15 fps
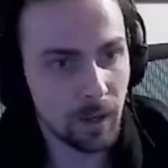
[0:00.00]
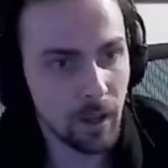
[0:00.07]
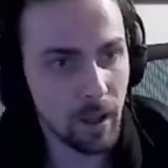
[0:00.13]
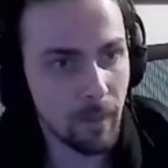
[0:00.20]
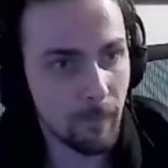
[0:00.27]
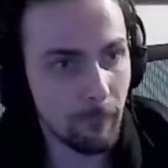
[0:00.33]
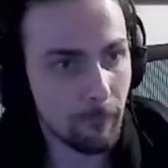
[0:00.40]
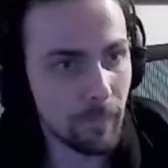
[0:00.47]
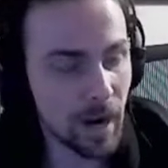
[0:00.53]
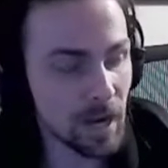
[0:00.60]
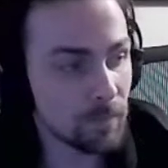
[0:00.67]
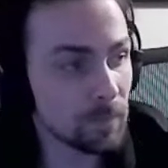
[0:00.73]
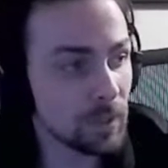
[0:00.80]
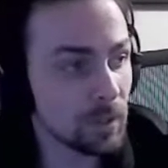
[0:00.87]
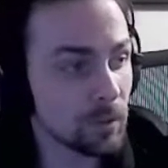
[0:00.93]

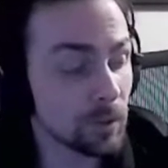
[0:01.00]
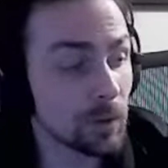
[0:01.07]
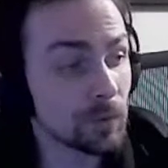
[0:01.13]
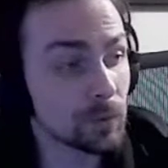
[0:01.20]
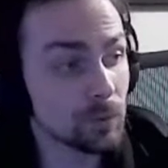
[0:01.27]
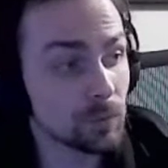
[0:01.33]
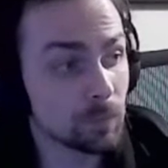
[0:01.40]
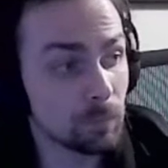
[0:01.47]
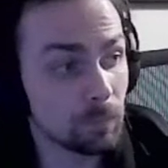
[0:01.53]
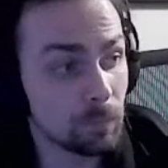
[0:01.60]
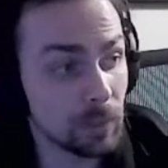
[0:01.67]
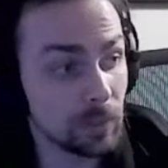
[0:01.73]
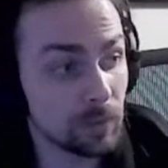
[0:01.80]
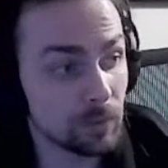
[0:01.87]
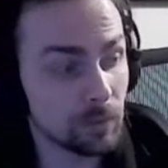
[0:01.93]
might be enough
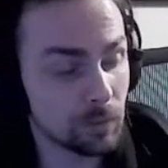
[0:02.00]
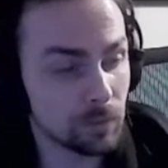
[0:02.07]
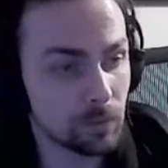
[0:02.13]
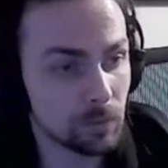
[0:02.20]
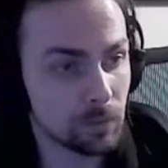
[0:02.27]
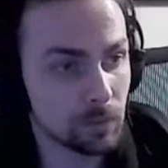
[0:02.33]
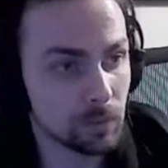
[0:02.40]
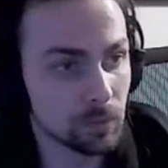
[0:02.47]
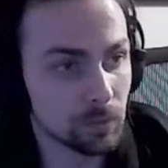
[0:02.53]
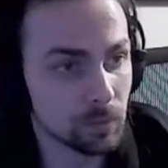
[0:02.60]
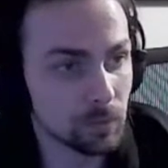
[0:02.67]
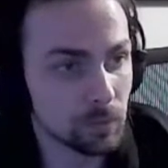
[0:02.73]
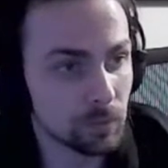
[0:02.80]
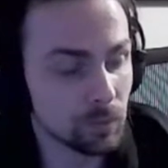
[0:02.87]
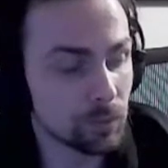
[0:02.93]

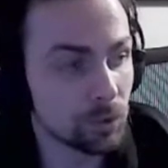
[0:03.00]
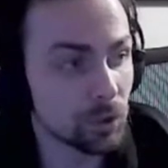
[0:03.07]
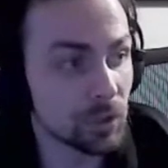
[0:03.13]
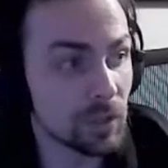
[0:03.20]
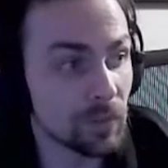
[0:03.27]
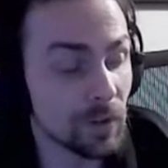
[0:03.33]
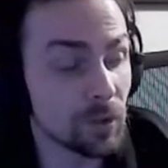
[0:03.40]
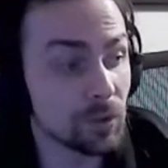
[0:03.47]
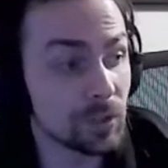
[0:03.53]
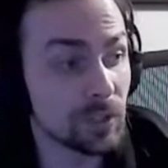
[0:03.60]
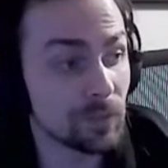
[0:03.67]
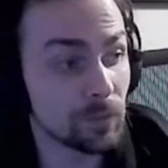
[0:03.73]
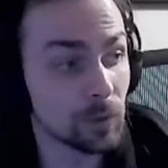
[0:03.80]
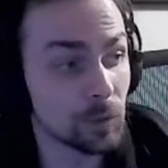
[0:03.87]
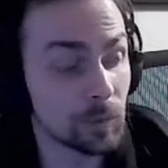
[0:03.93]
to justify a
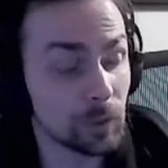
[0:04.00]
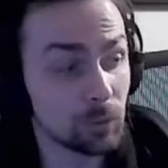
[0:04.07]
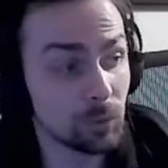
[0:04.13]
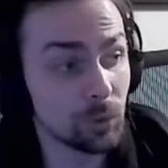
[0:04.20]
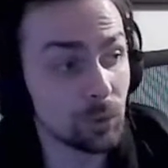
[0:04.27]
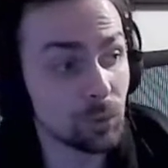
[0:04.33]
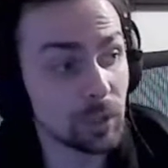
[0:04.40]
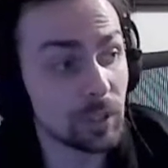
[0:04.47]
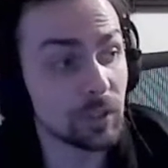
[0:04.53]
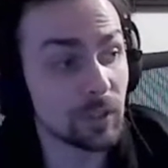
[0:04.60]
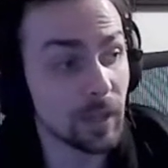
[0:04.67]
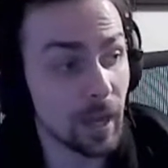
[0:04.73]
difference between you getting